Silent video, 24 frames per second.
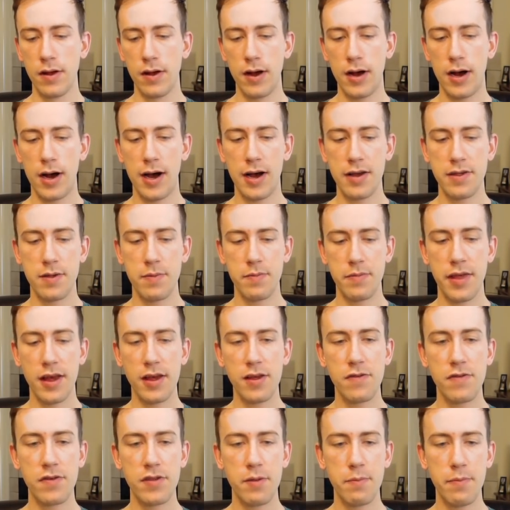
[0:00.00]
Awesome.
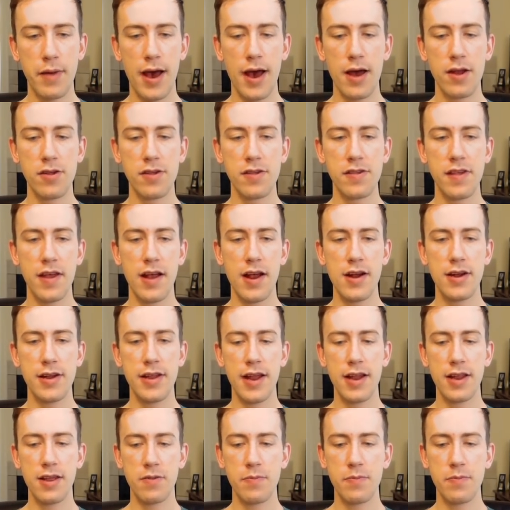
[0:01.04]
Thanks for the battles there, Dennis